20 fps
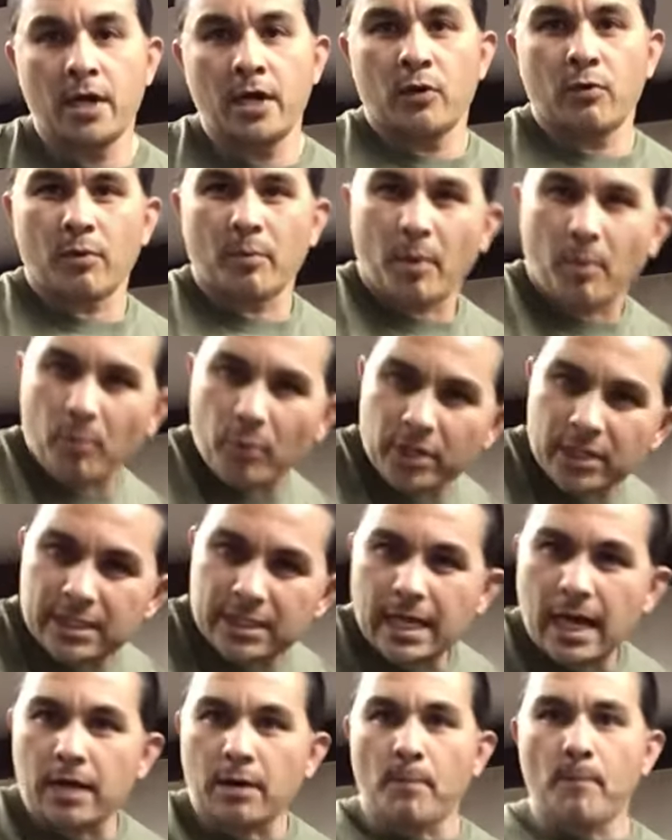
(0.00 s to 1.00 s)
Remember, it's
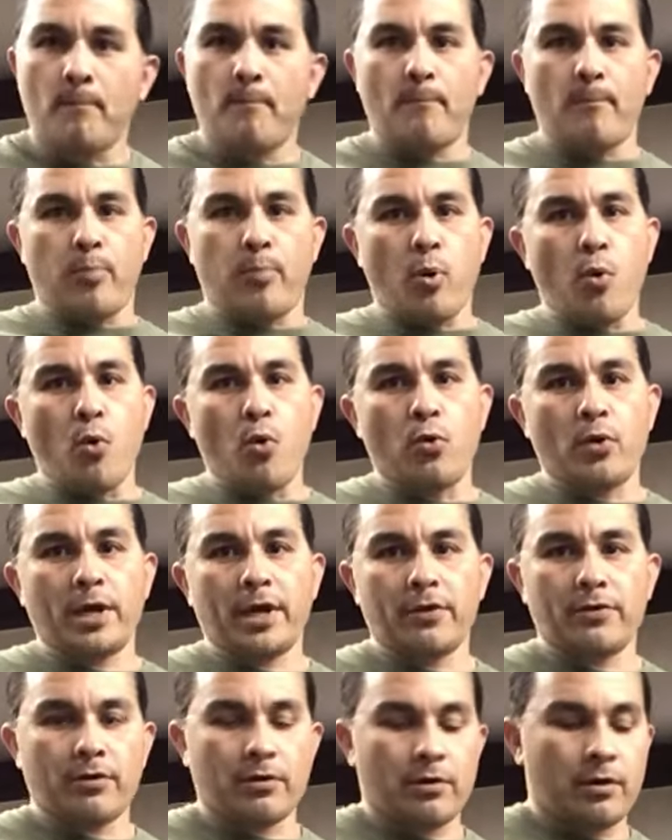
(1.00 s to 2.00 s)
not a pull
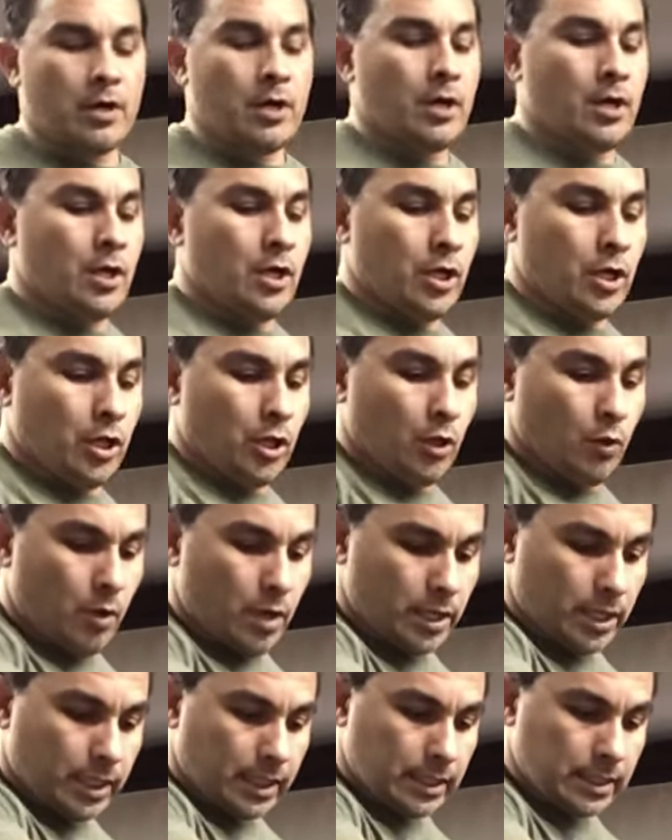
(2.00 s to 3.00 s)
either. You want
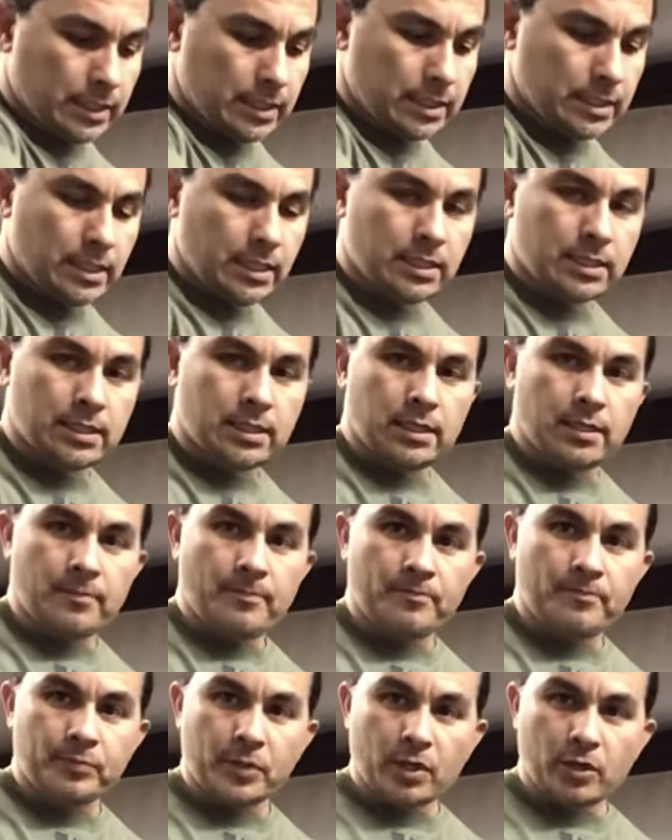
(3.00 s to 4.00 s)
a consistent
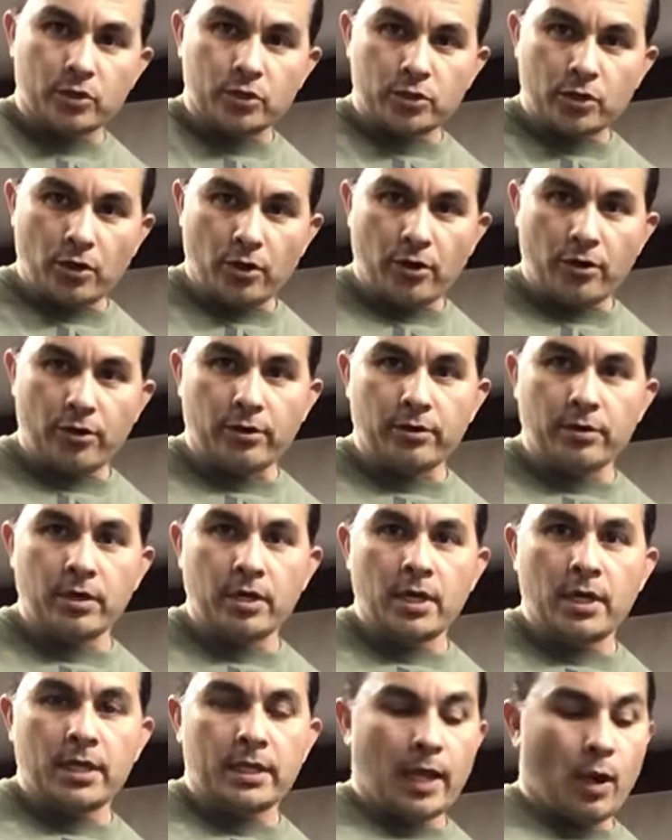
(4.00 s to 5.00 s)
turn,
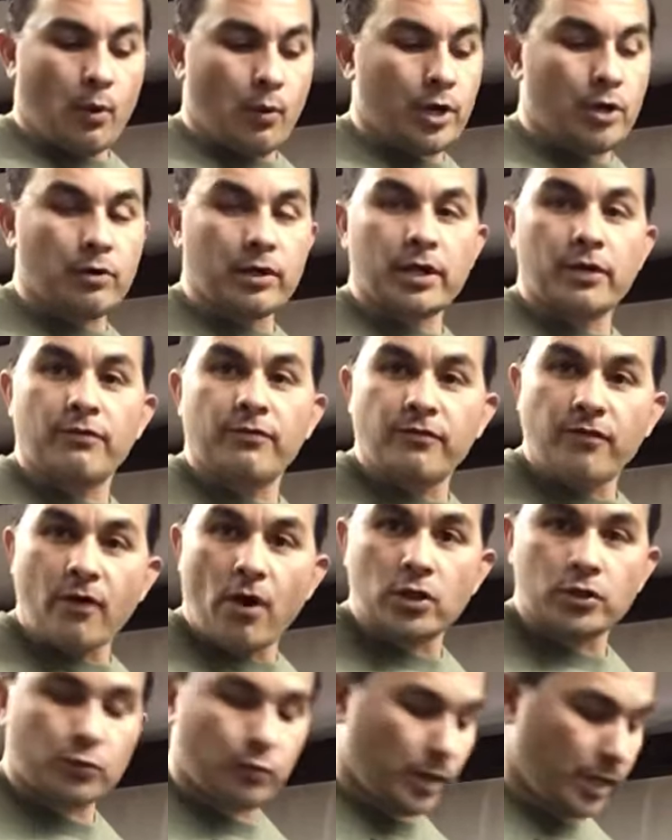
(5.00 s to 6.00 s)
that way you don't get a
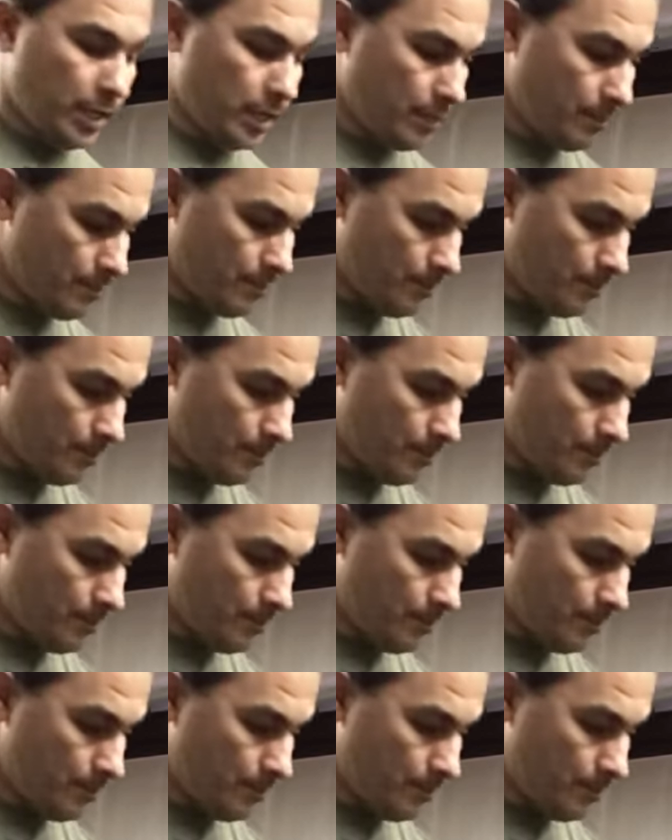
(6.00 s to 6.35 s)
false reading.